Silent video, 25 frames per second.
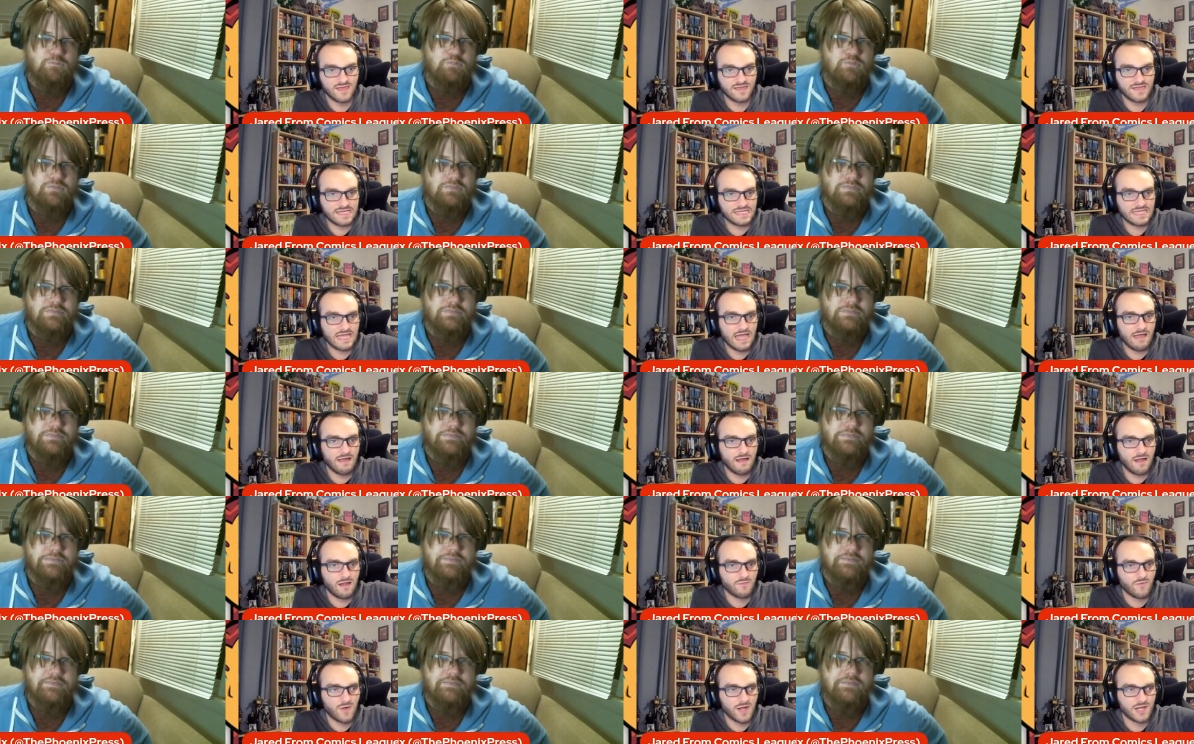Speaker 1: and
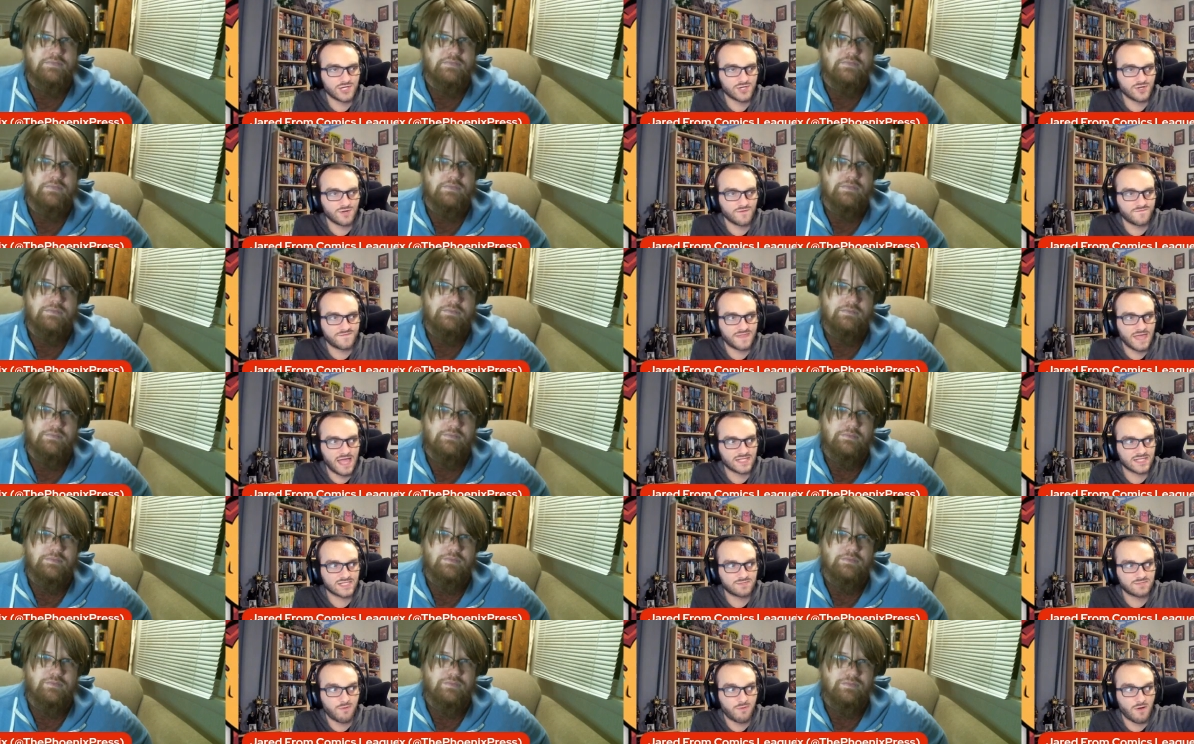I, I
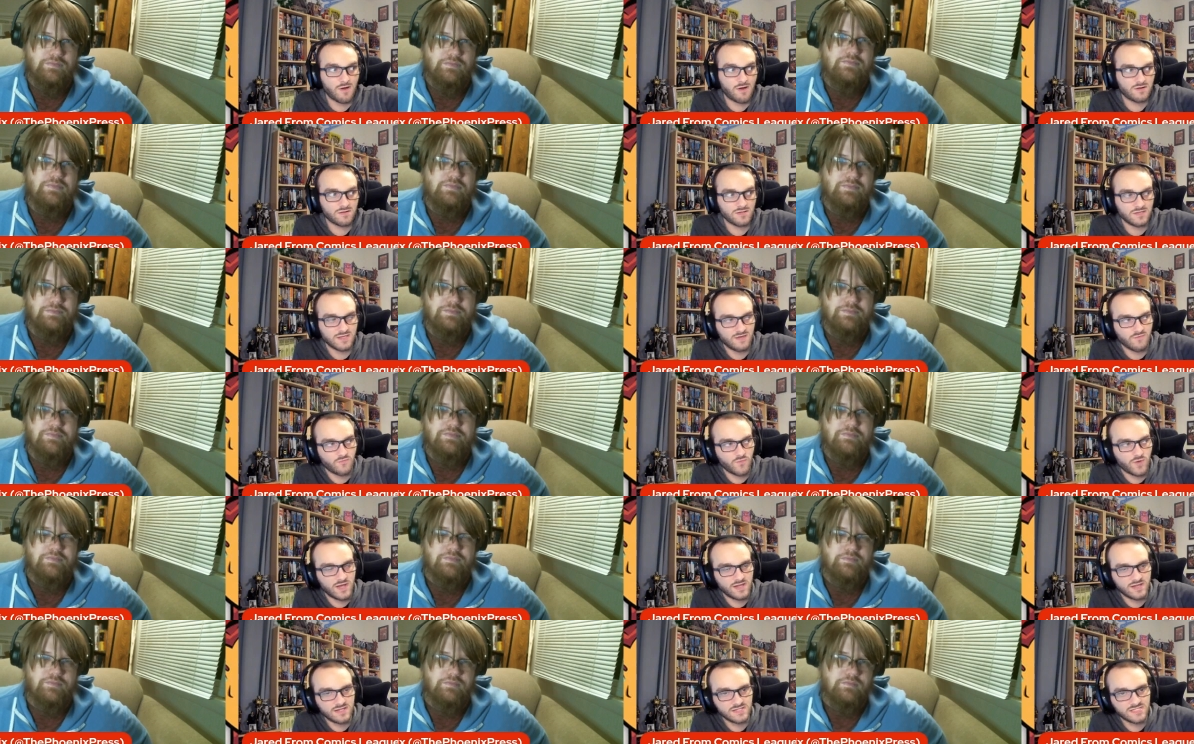wonder if that's
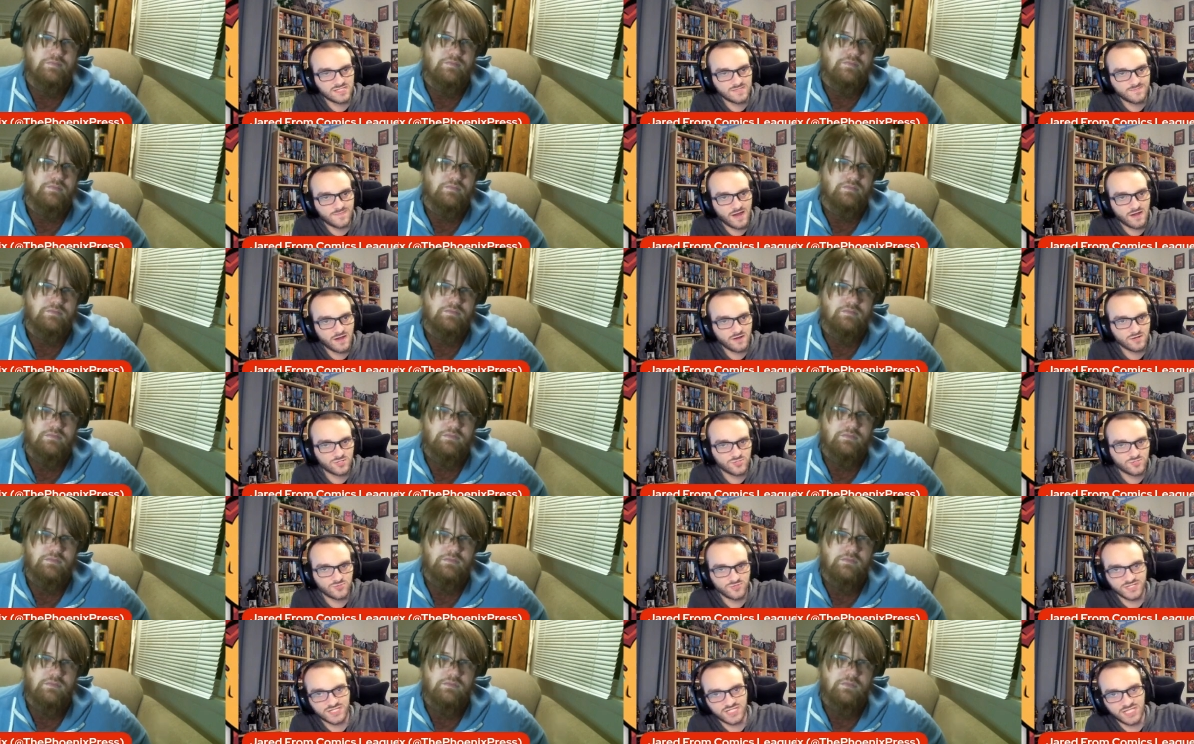partly what
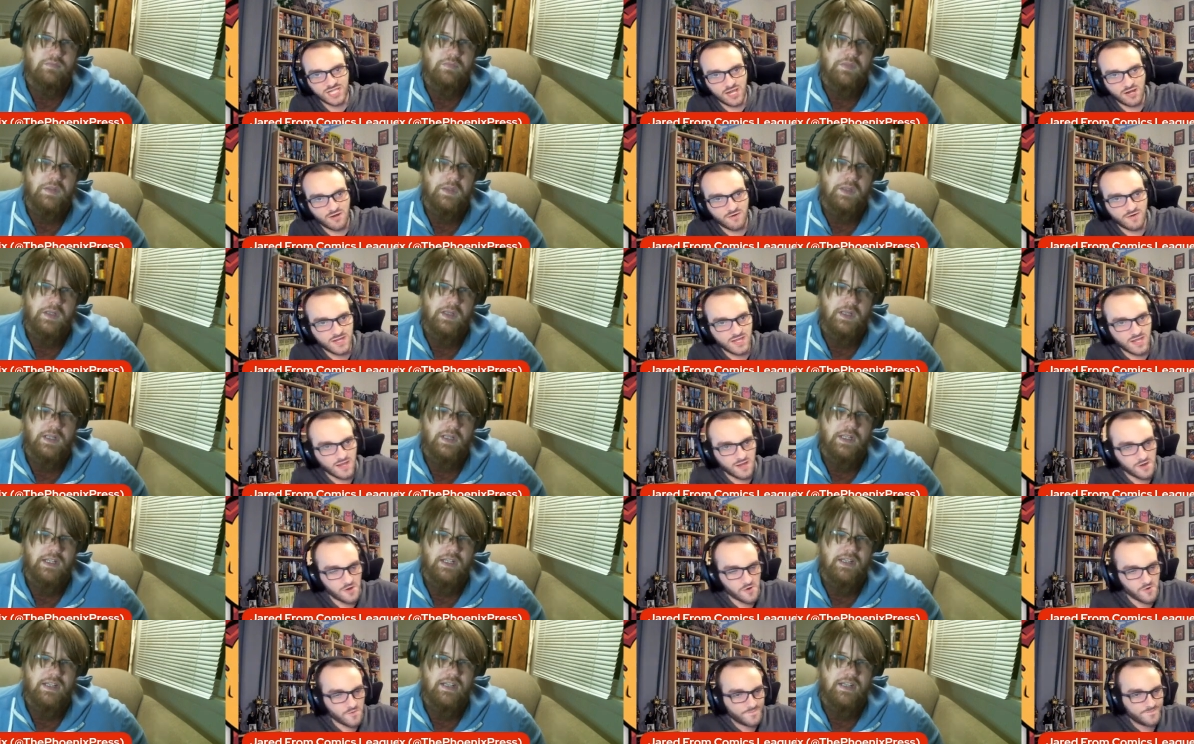inspired Chris
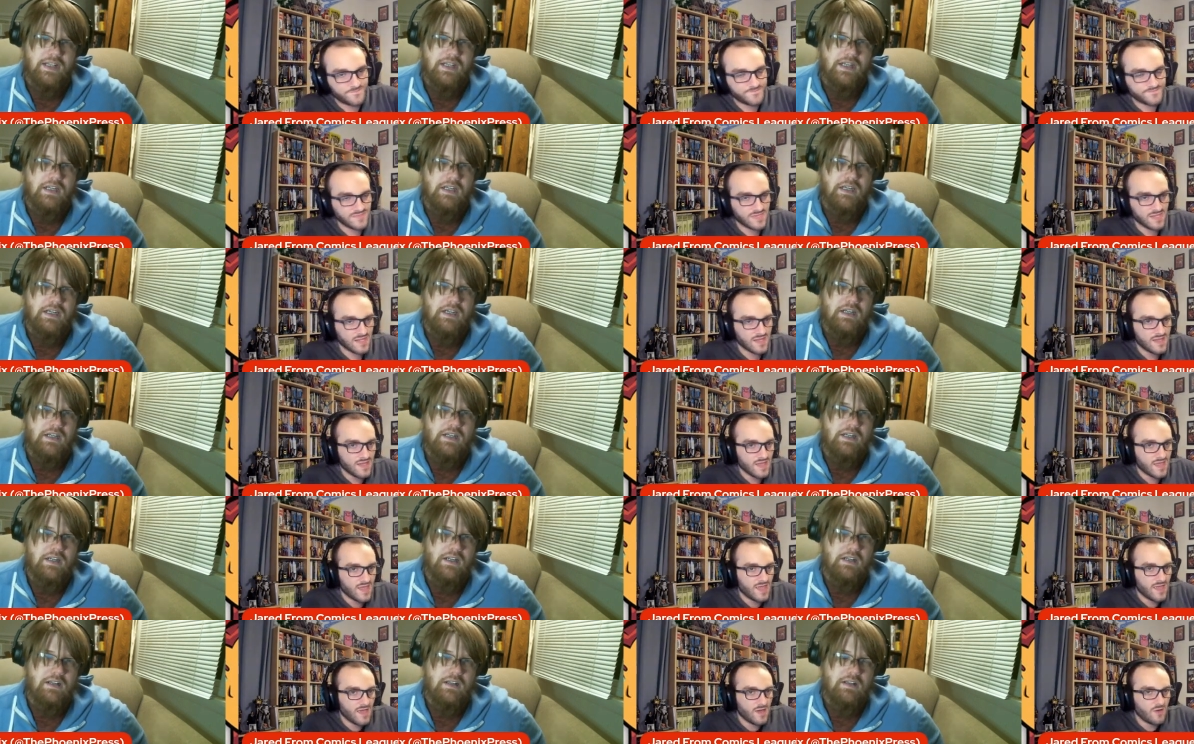Terrio
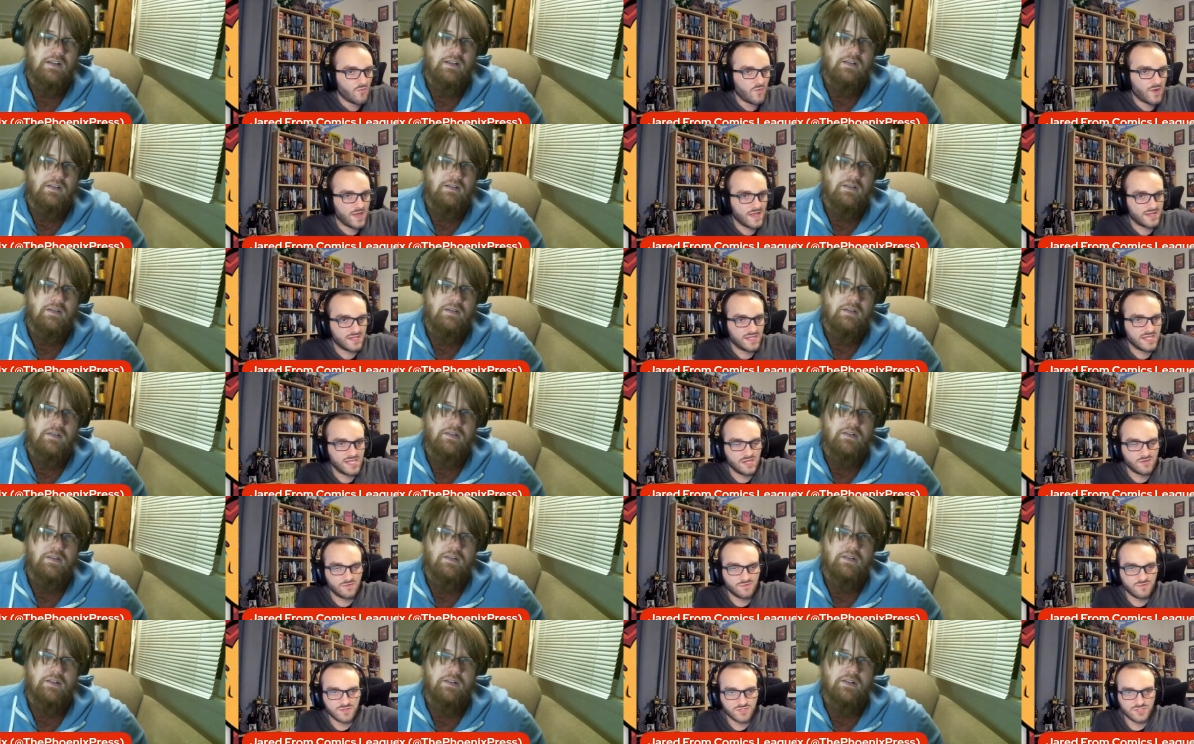when
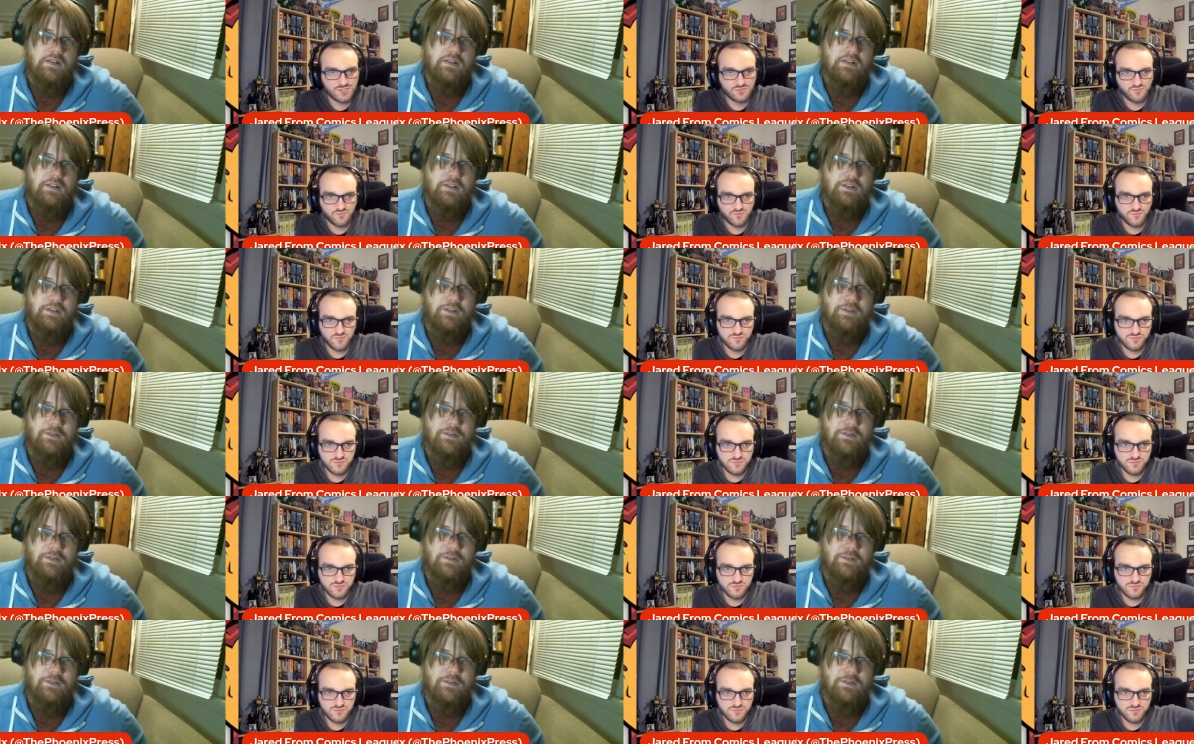he was